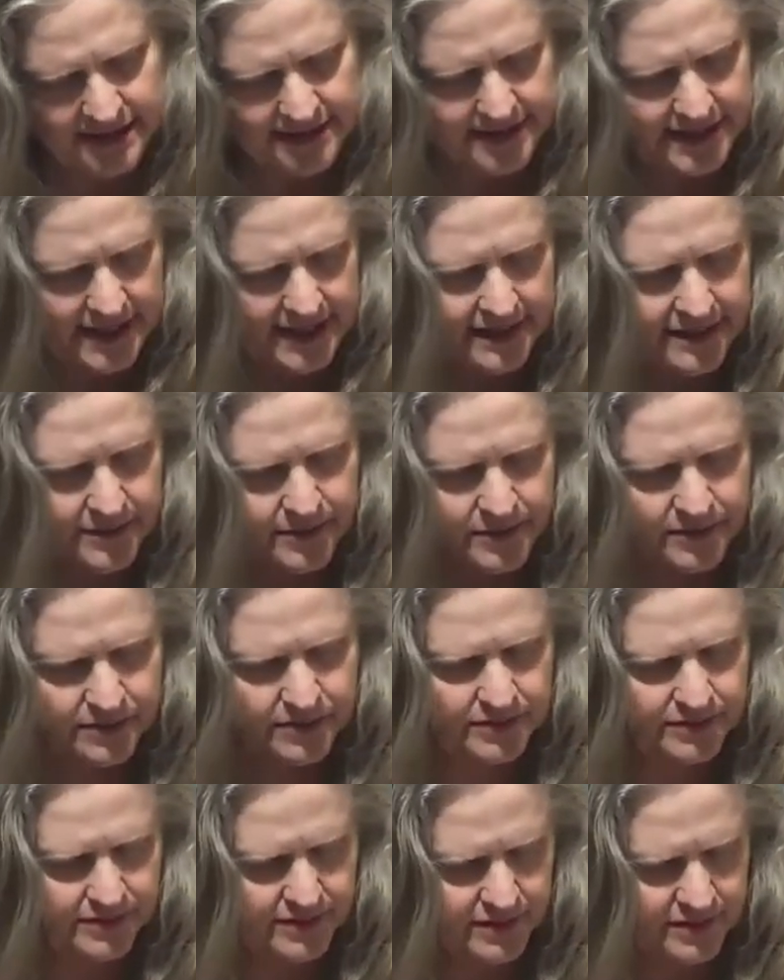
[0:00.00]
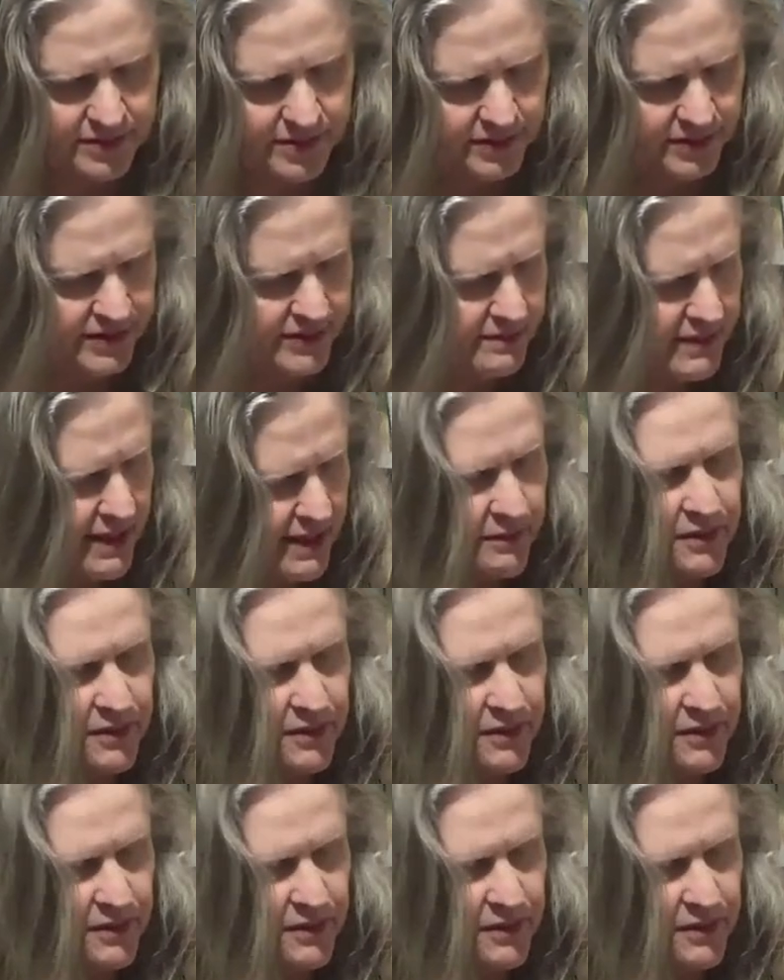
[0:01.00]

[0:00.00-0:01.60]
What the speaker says: they will quilt them up.